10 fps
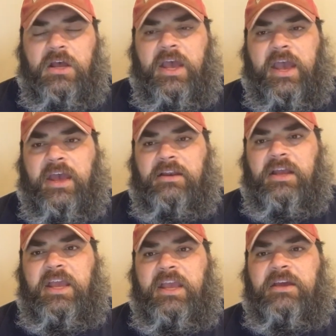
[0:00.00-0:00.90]
And
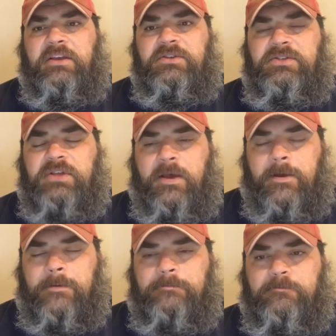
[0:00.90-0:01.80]
he is
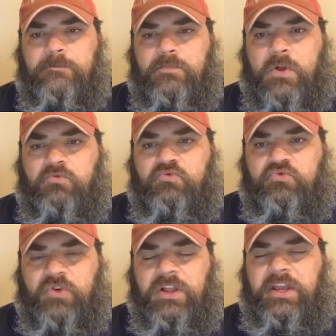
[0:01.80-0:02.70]

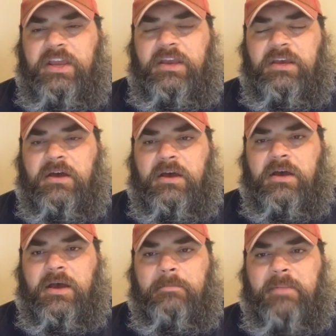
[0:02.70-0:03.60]
really
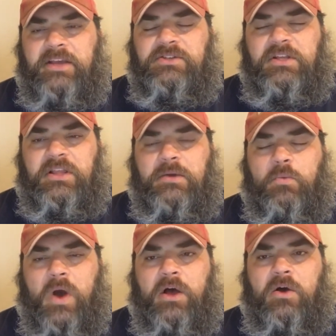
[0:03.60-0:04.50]
amazingly
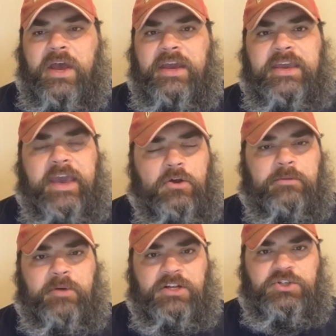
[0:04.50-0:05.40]
well at
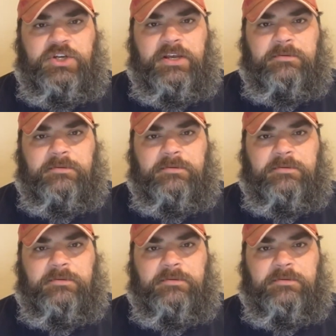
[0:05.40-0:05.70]
counterpunching.